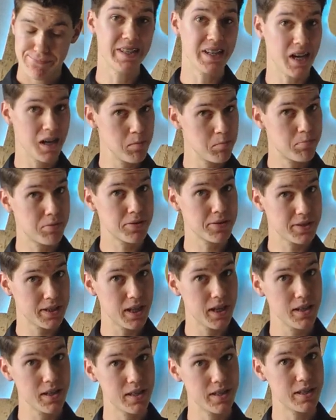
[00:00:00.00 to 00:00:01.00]
ten
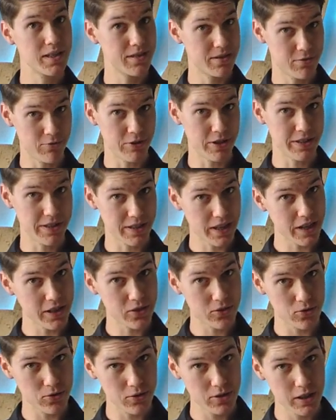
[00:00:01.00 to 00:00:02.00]
percent is
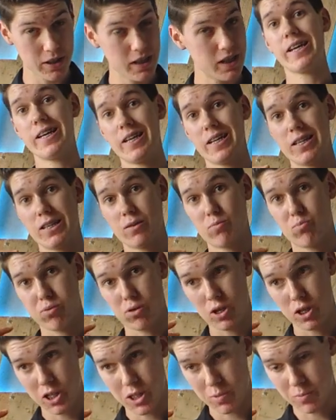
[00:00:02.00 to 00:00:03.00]
recycled and
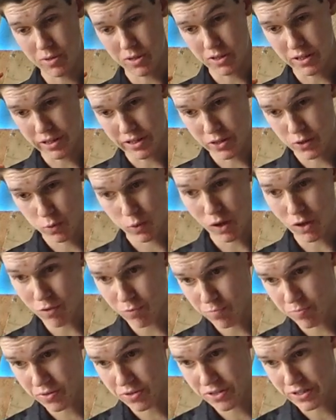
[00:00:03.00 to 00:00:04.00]
approximately
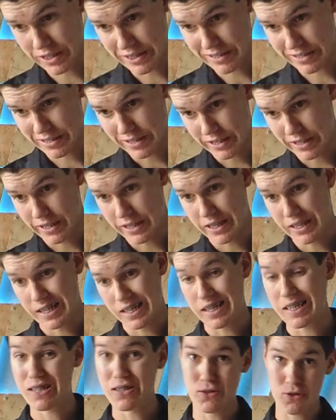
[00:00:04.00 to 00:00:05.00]
twelve percent
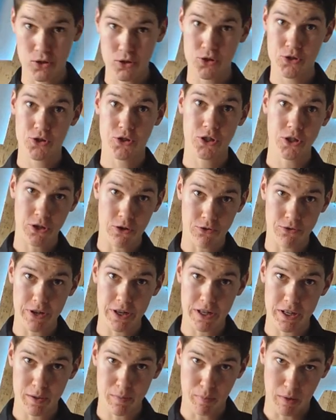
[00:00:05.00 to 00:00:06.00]
is
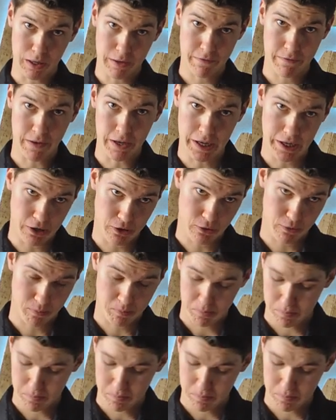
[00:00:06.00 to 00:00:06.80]
incinerated by fire.